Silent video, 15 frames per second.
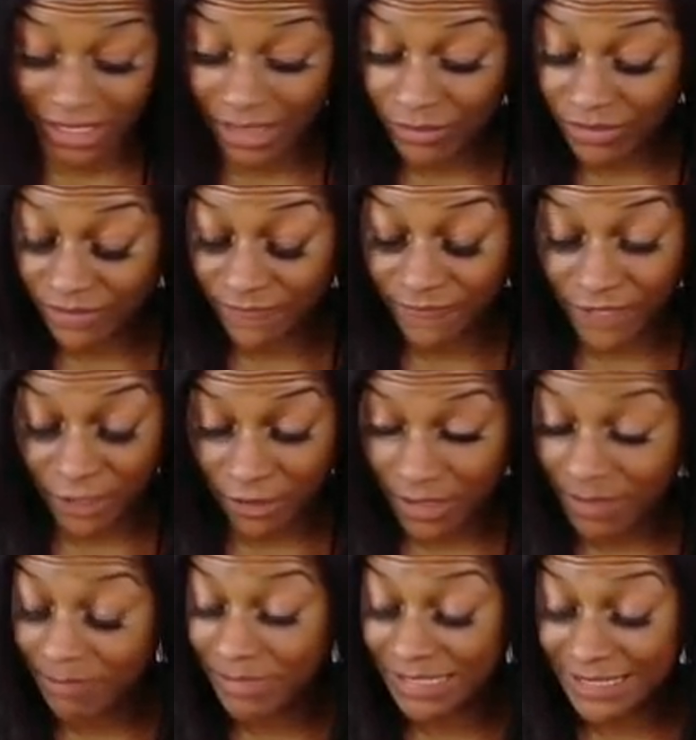That was a very
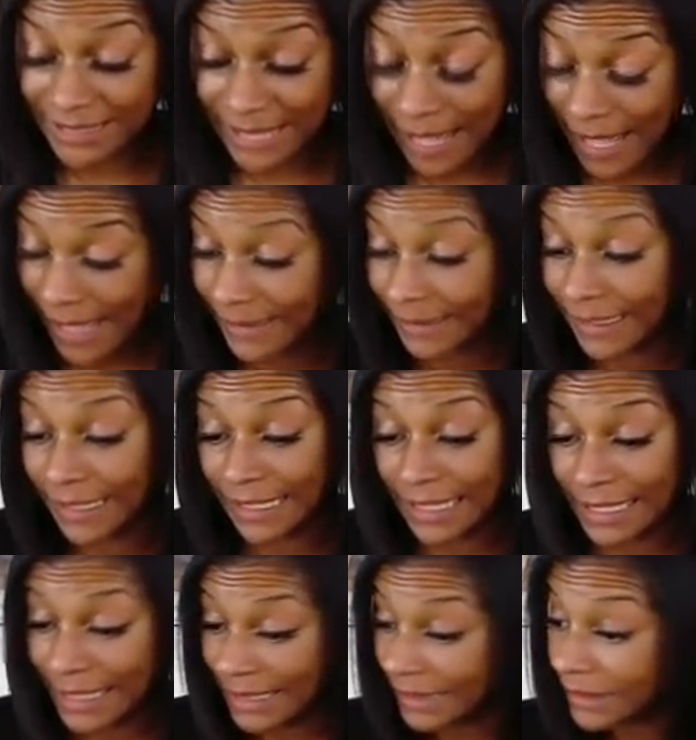
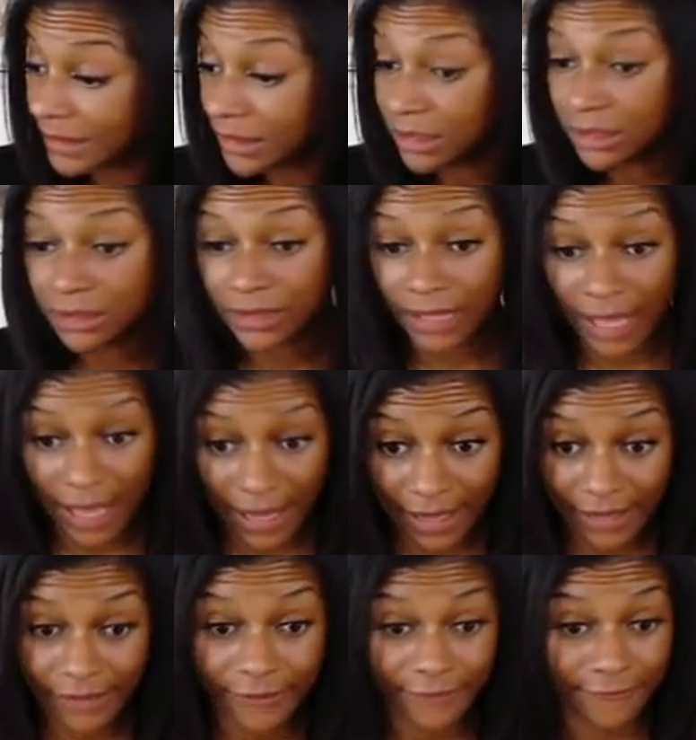metallic-y
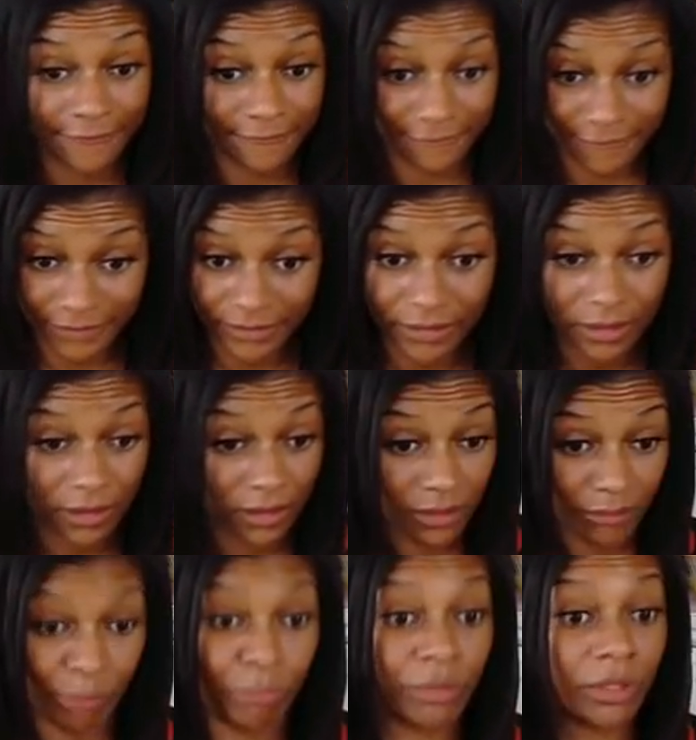kind of
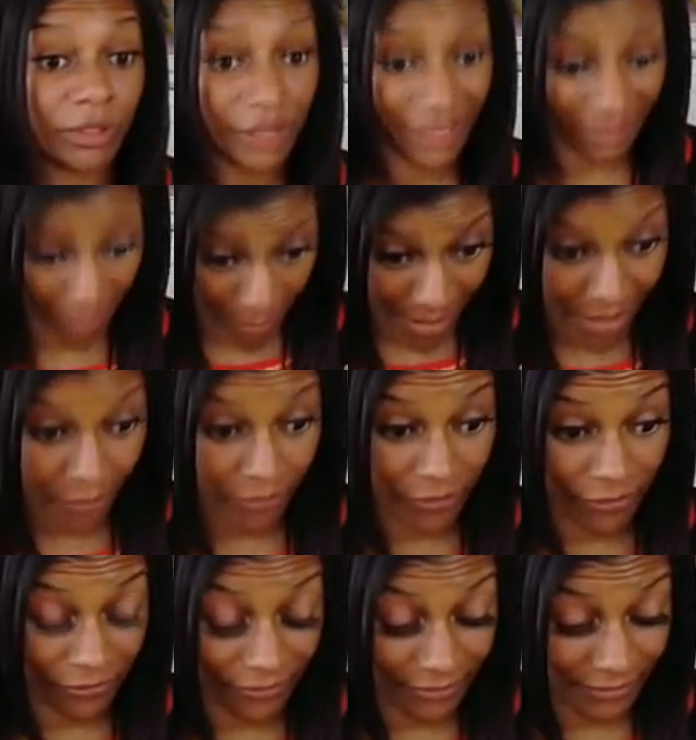blood and
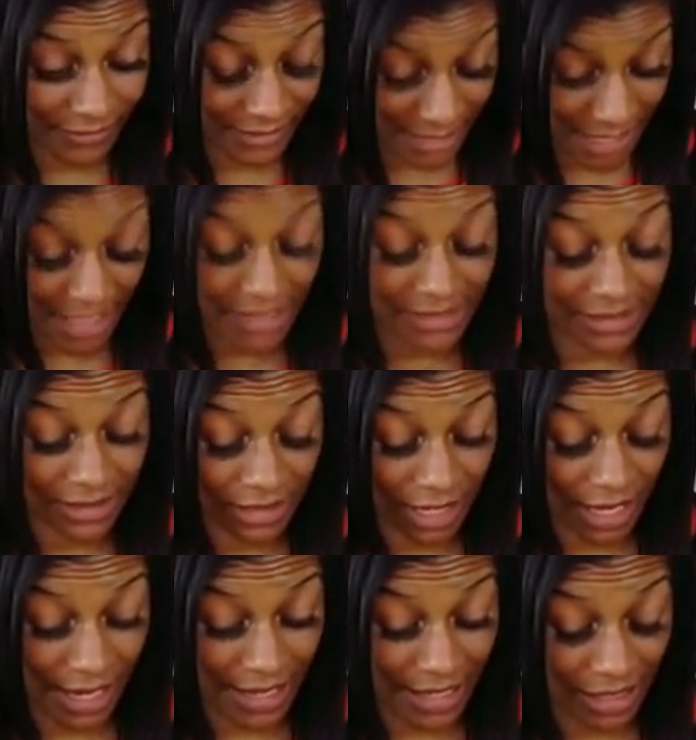mouth taste
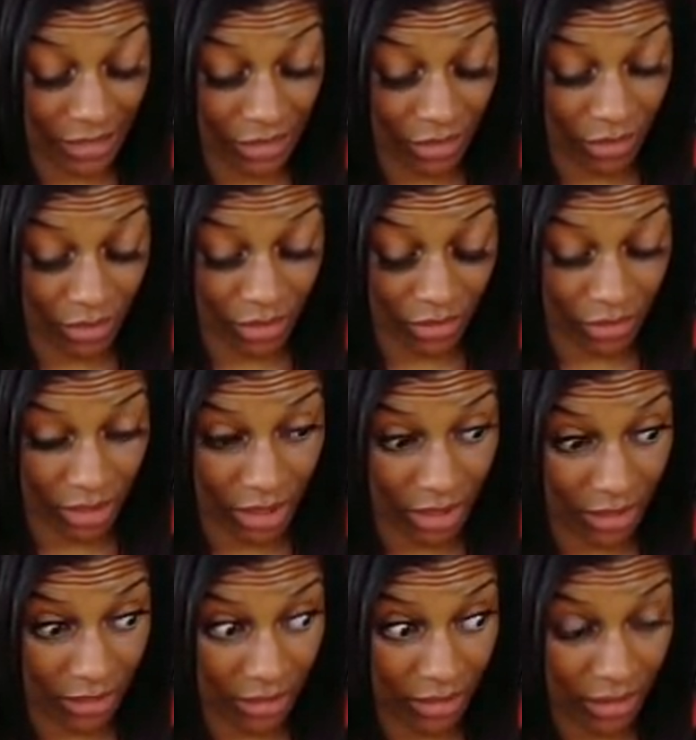thing I had going on
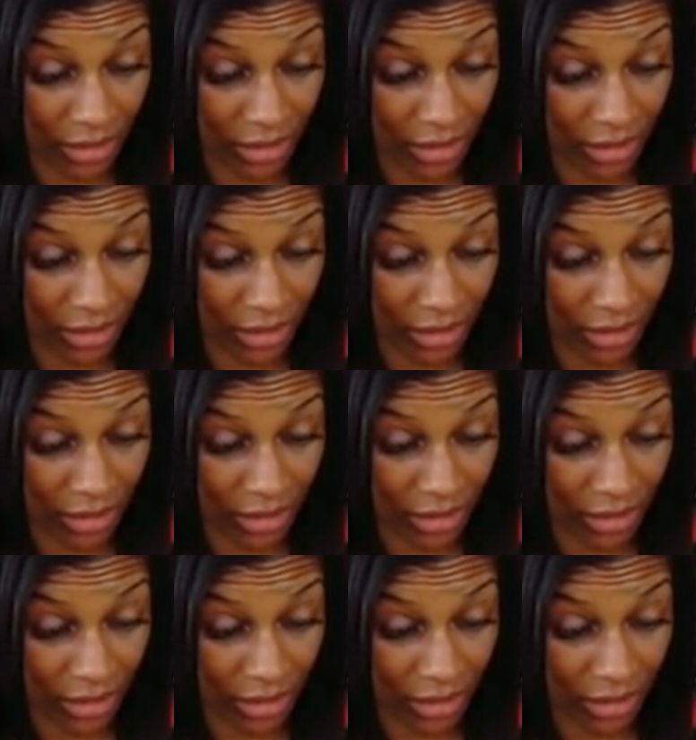here.